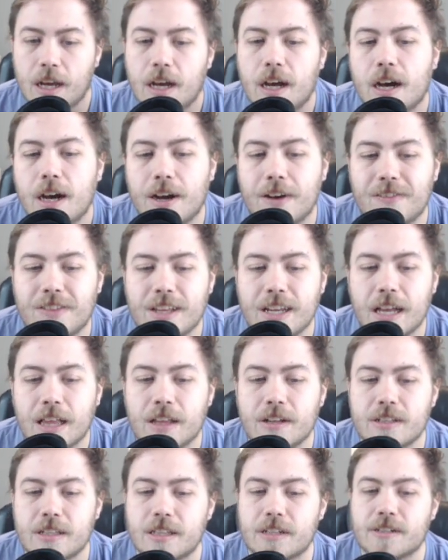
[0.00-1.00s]
The
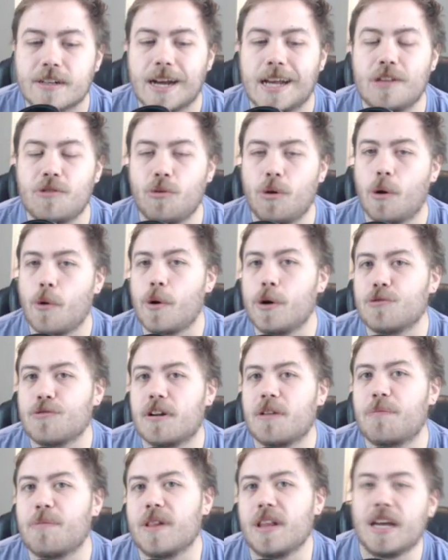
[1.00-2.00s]
yellows and the reds we always
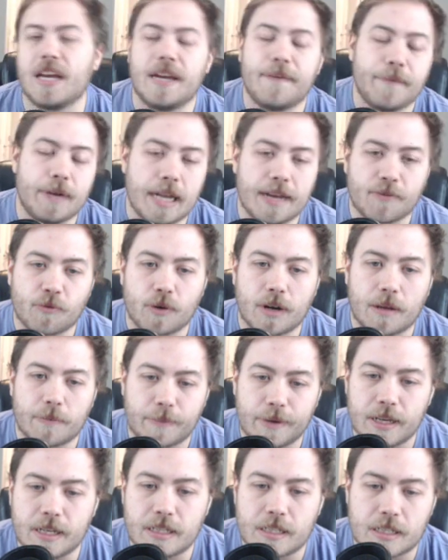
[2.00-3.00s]
want to play, we never want to
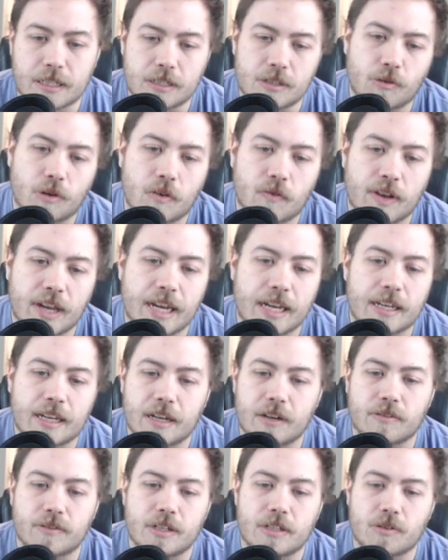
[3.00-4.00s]
pitch, so we have
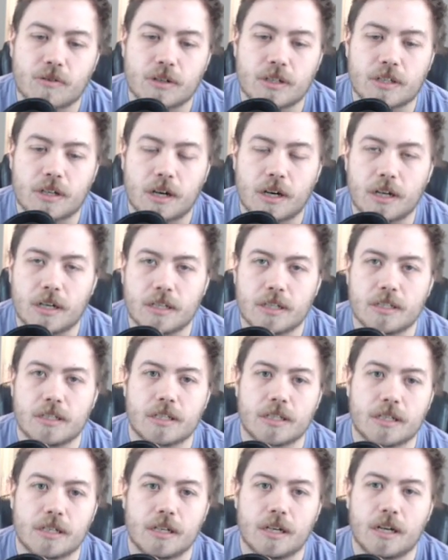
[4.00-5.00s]
18 resource
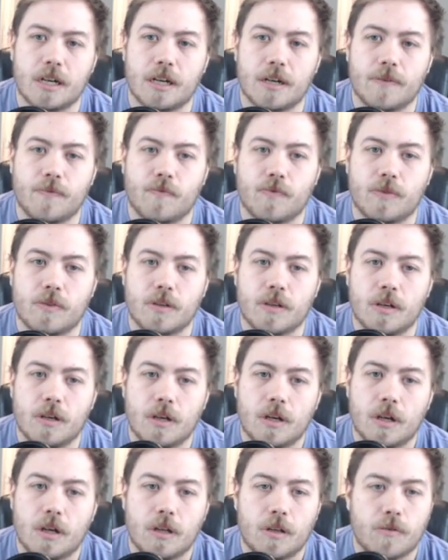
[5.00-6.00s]
cards,
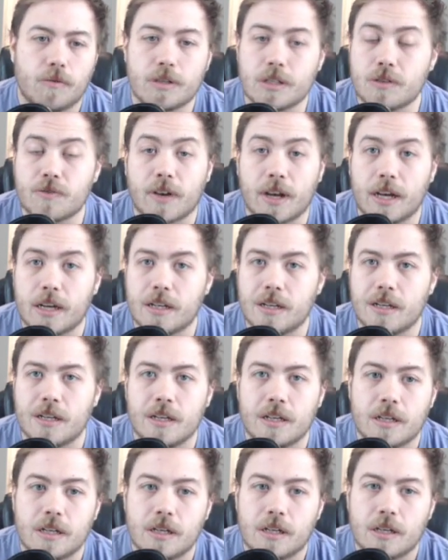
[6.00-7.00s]
which is fine.
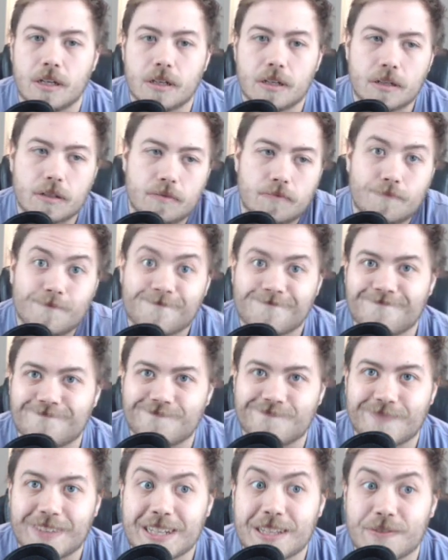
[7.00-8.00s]

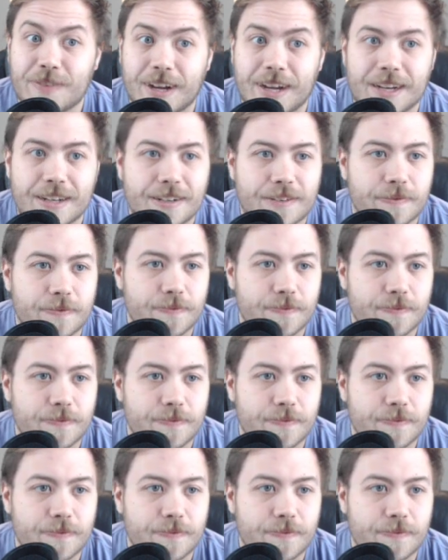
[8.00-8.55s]
That's fine.